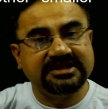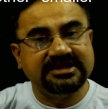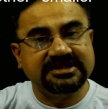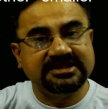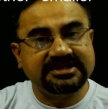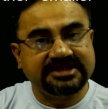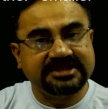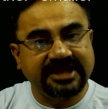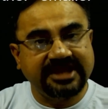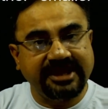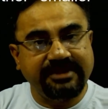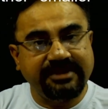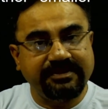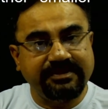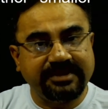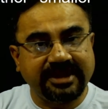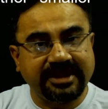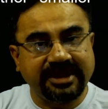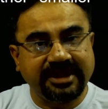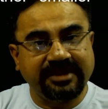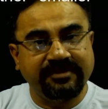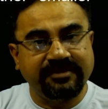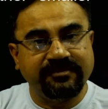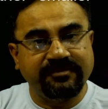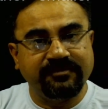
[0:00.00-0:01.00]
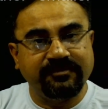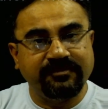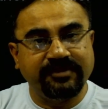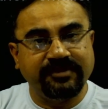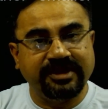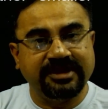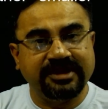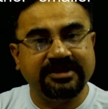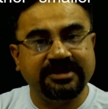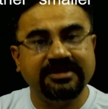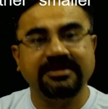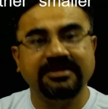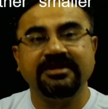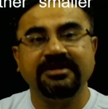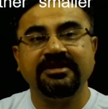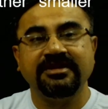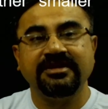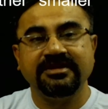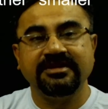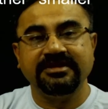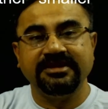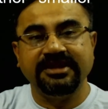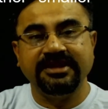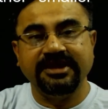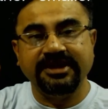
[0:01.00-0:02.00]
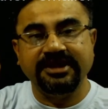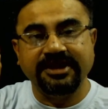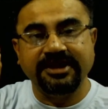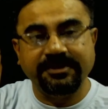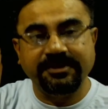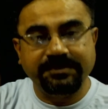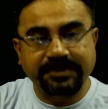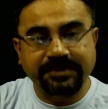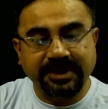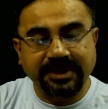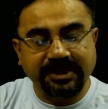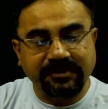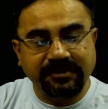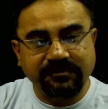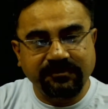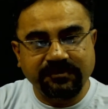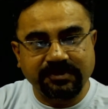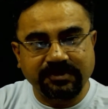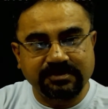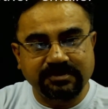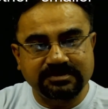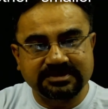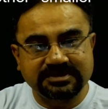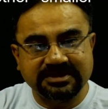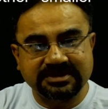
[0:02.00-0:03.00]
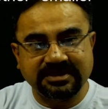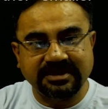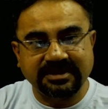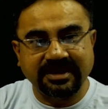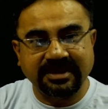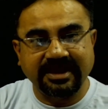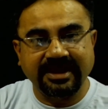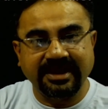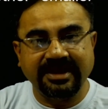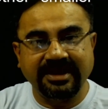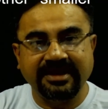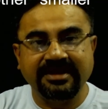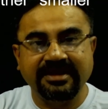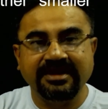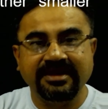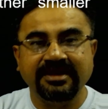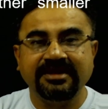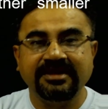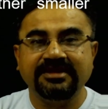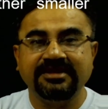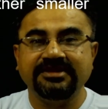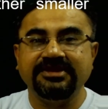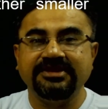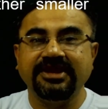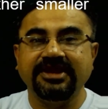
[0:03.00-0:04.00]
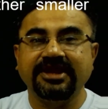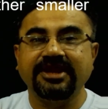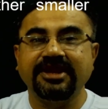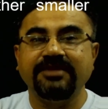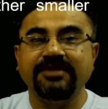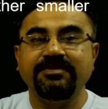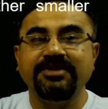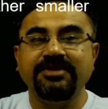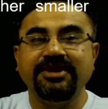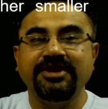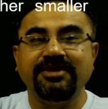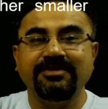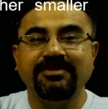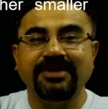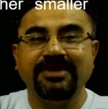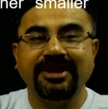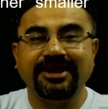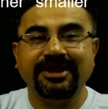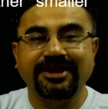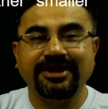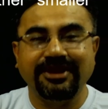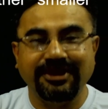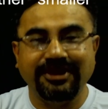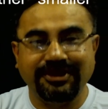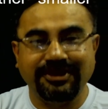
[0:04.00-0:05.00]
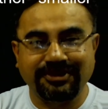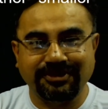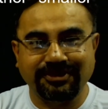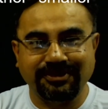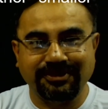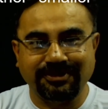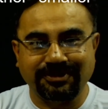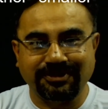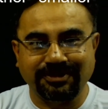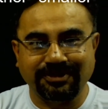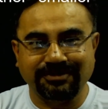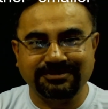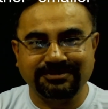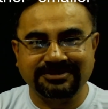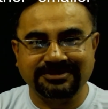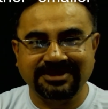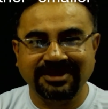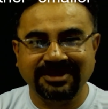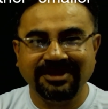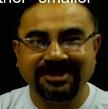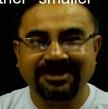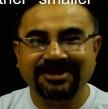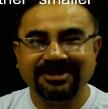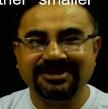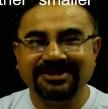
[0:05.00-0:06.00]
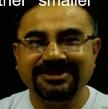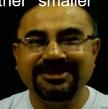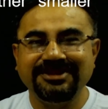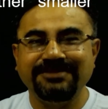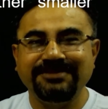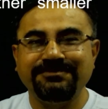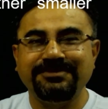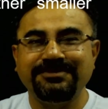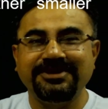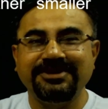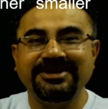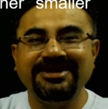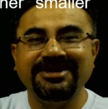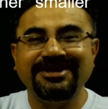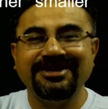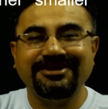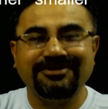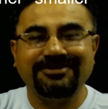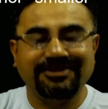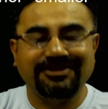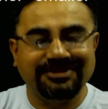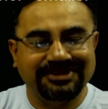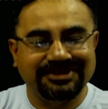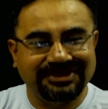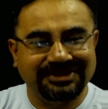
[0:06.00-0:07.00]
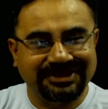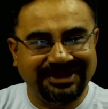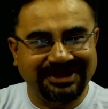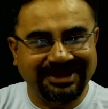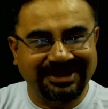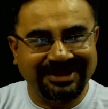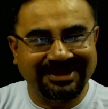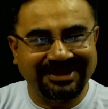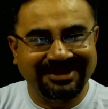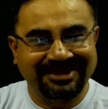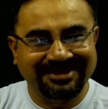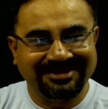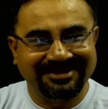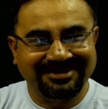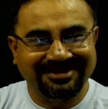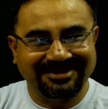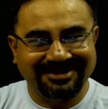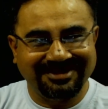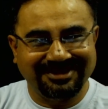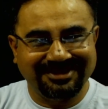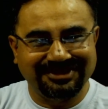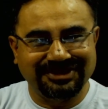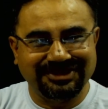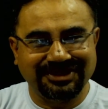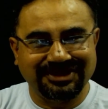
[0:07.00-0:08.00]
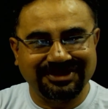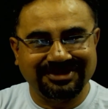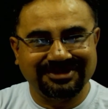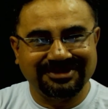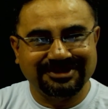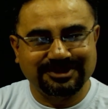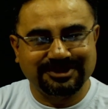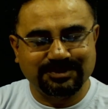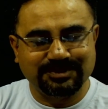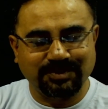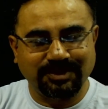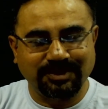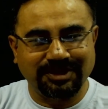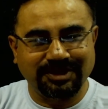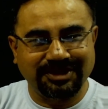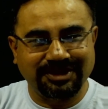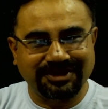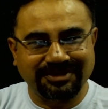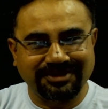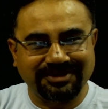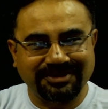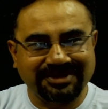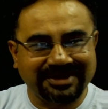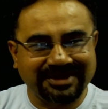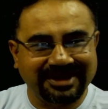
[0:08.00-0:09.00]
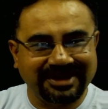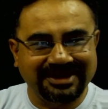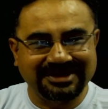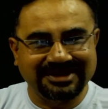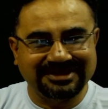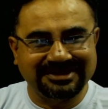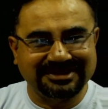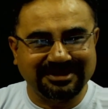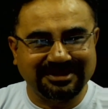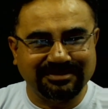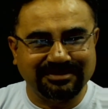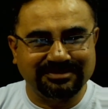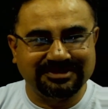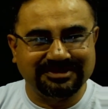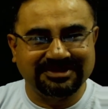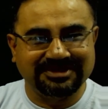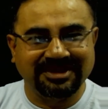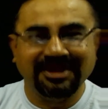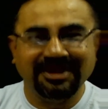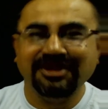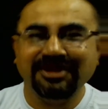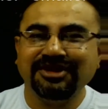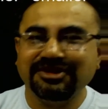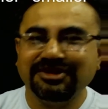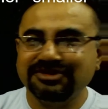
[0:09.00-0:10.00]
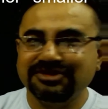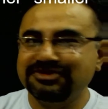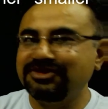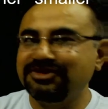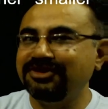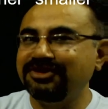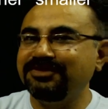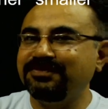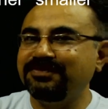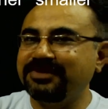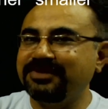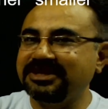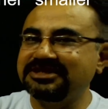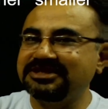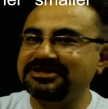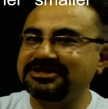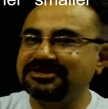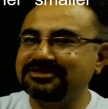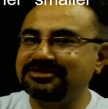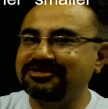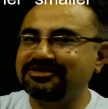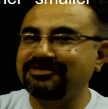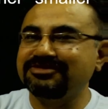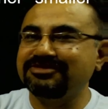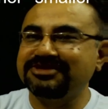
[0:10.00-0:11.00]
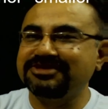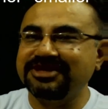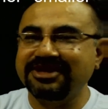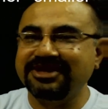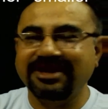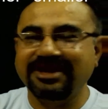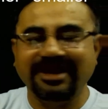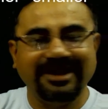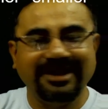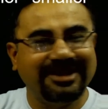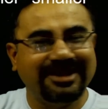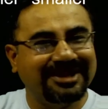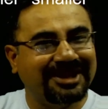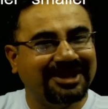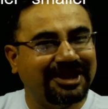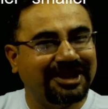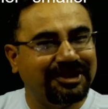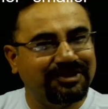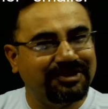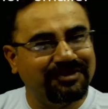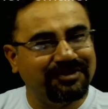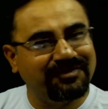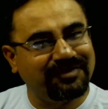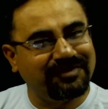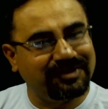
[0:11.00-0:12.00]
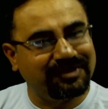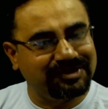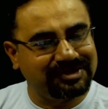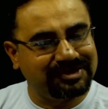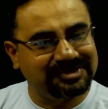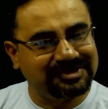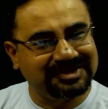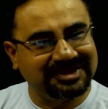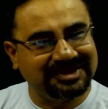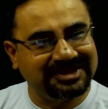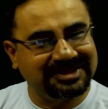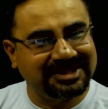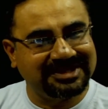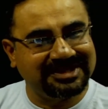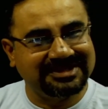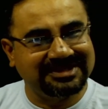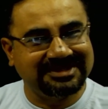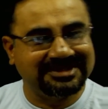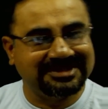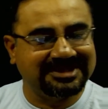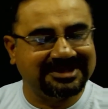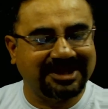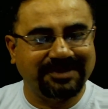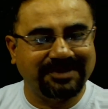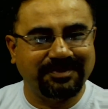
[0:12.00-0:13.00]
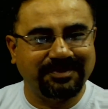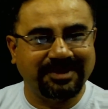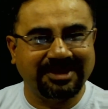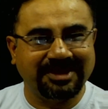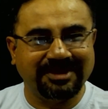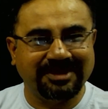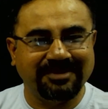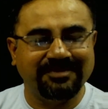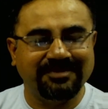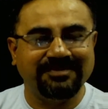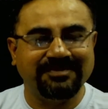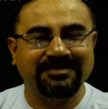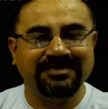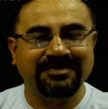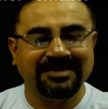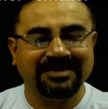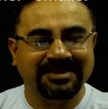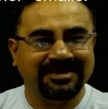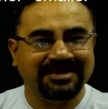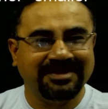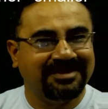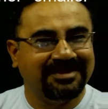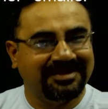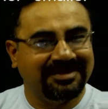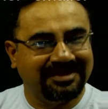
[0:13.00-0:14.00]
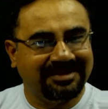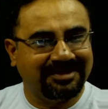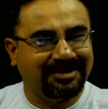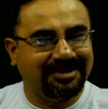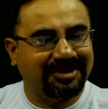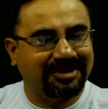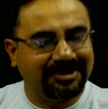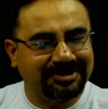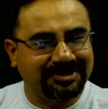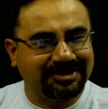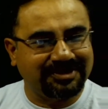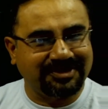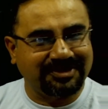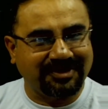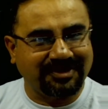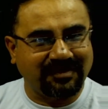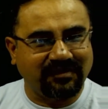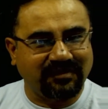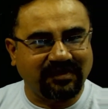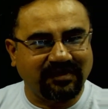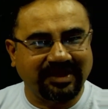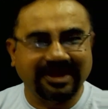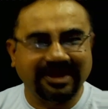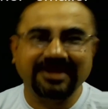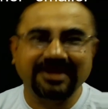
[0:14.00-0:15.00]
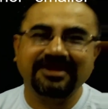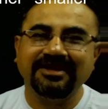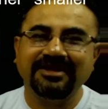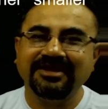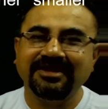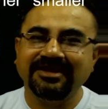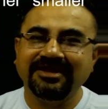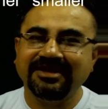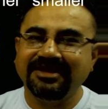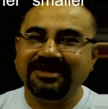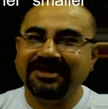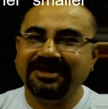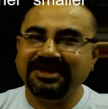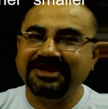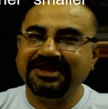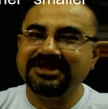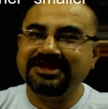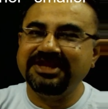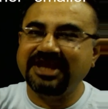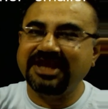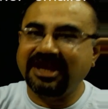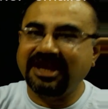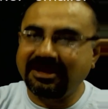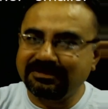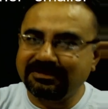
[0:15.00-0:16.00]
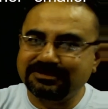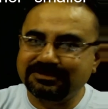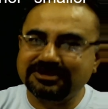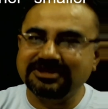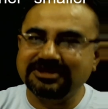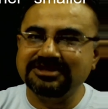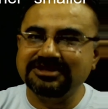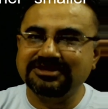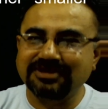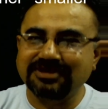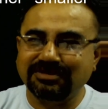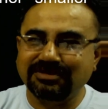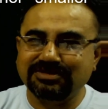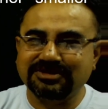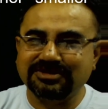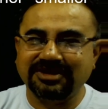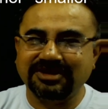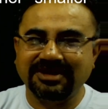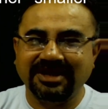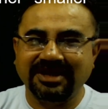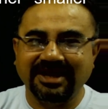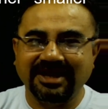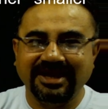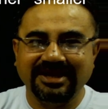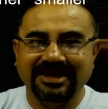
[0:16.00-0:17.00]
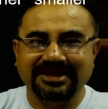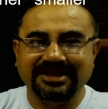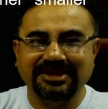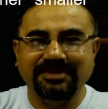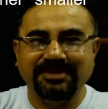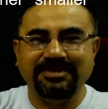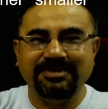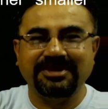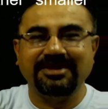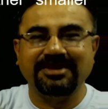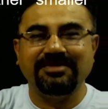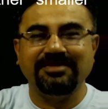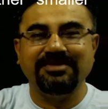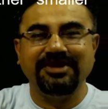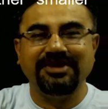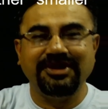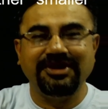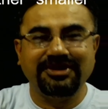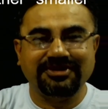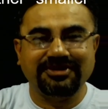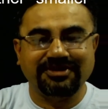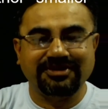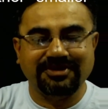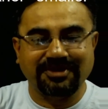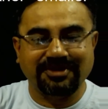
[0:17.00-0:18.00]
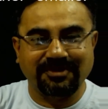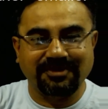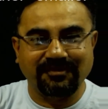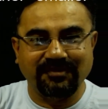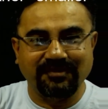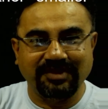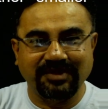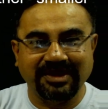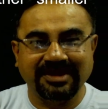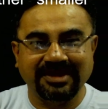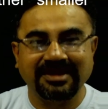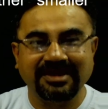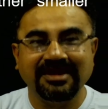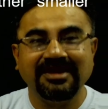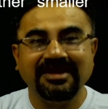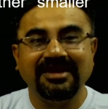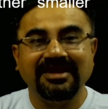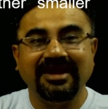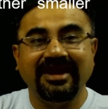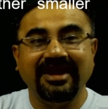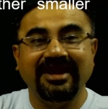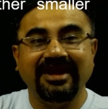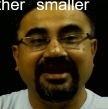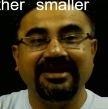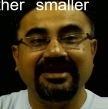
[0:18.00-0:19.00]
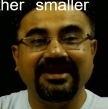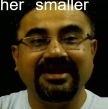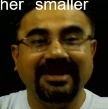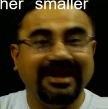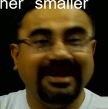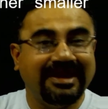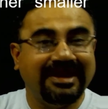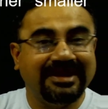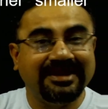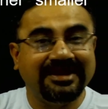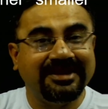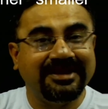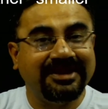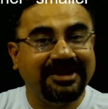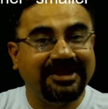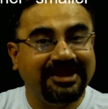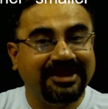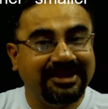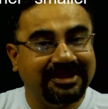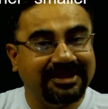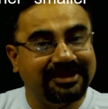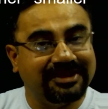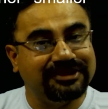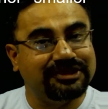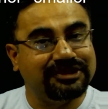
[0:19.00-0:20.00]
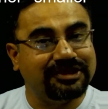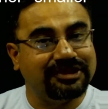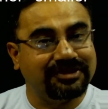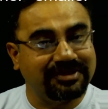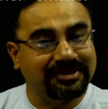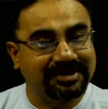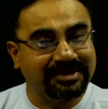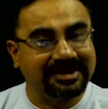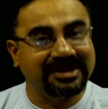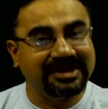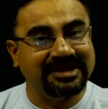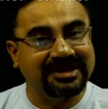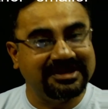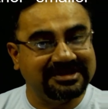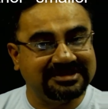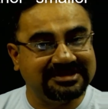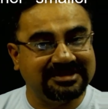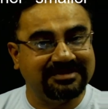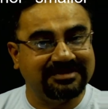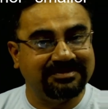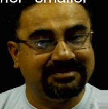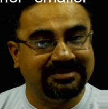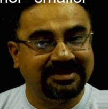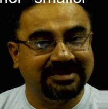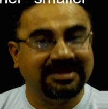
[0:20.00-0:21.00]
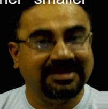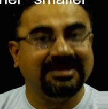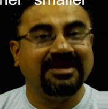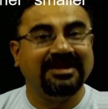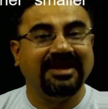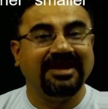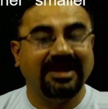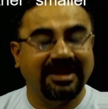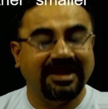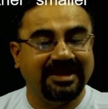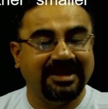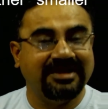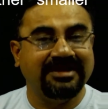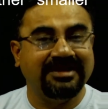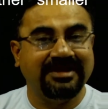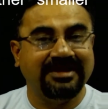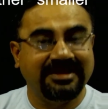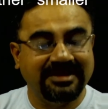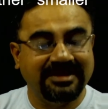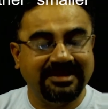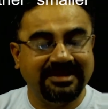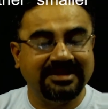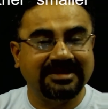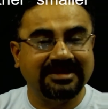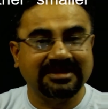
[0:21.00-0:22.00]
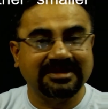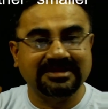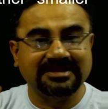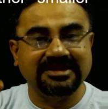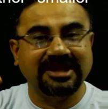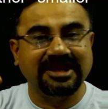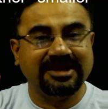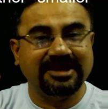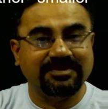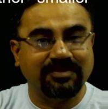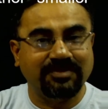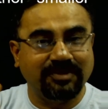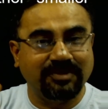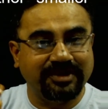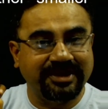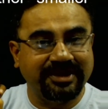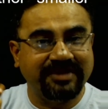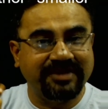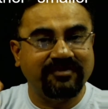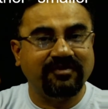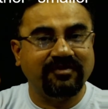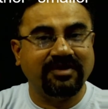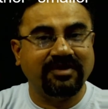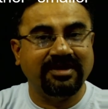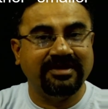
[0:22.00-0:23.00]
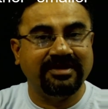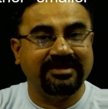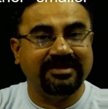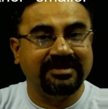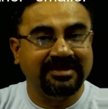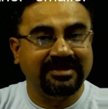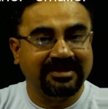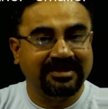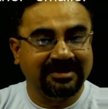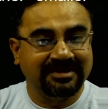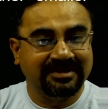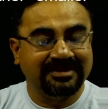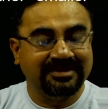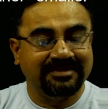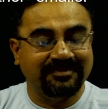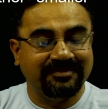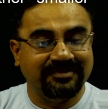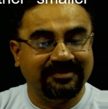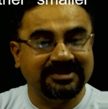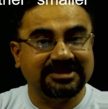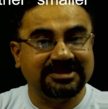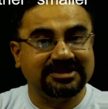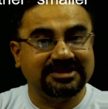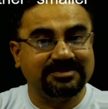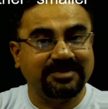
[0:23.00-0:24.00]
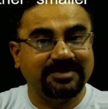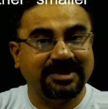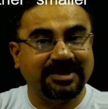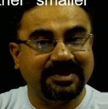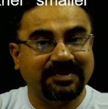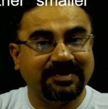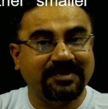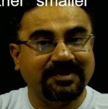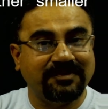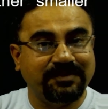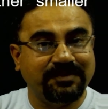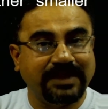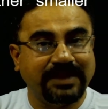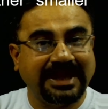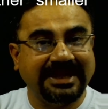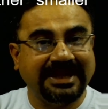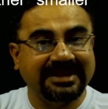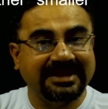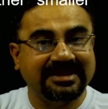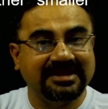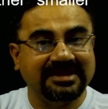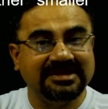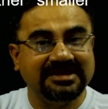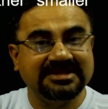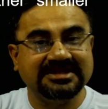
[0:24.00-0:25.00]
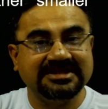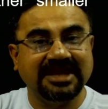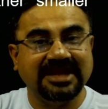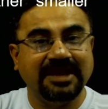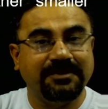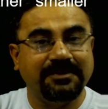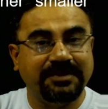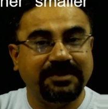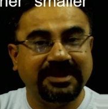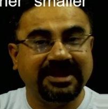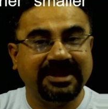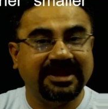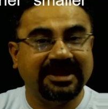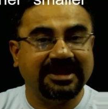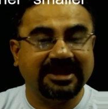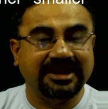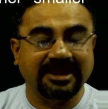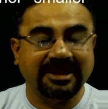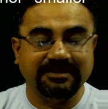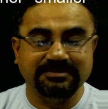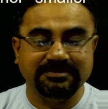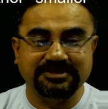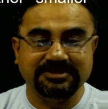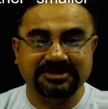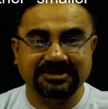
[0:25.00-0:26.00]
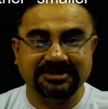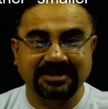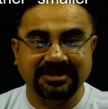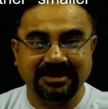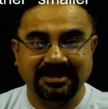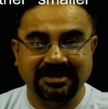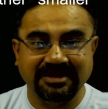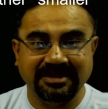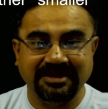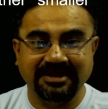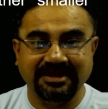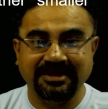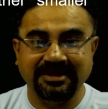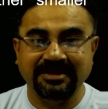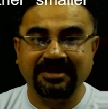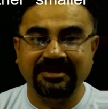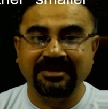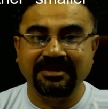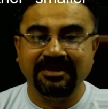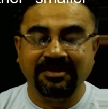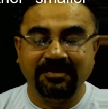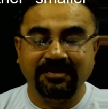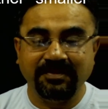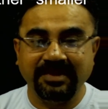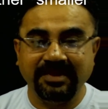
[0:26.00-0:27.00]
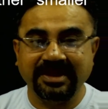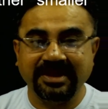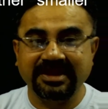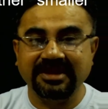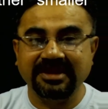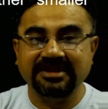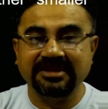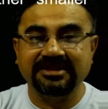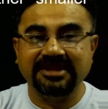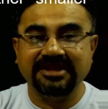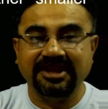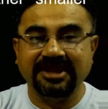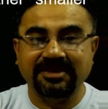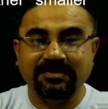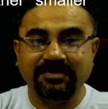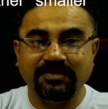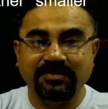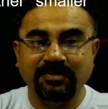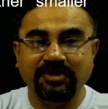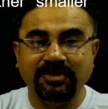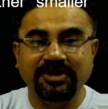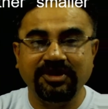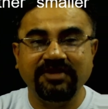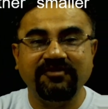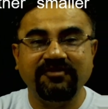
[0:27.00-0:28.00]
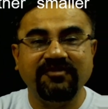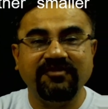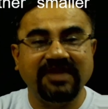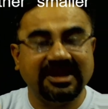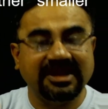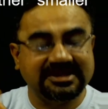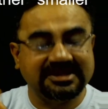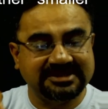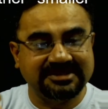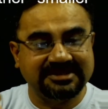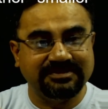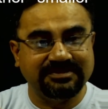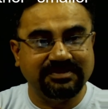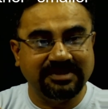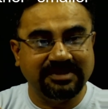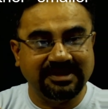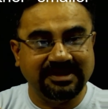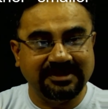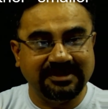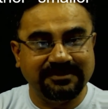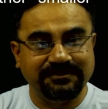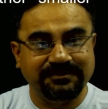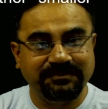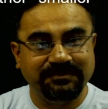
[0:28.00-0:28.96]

the same time, when they're deprived from sunlight, they can behave like heterotrophs. They predate on the other smaller organisms. So in presence of sunlight, they do photosynthesis and become autotrophic. In the absence of sunlight, they become heterotrophic and eat the other organism. And here their body wall, which is made up of pellicle, is helping in making their body flexible.